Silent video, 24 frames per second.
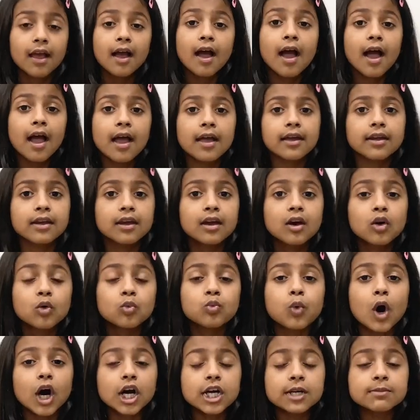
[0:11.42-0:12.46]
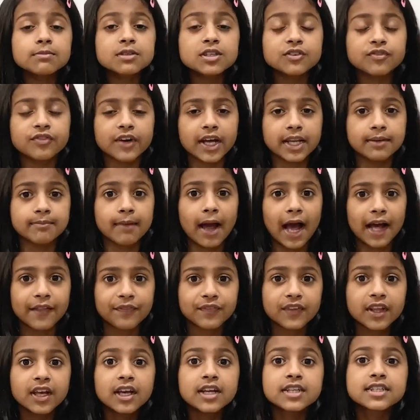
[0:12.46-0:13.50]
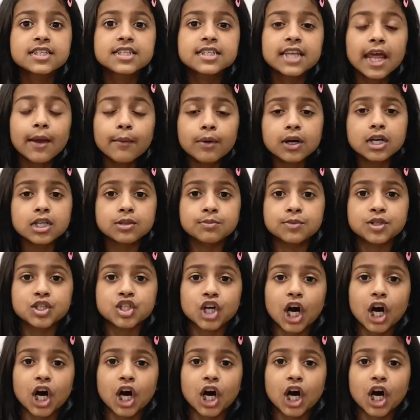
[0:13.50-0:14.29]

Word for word: Hi, welcome to Fun Math. Today we're going to be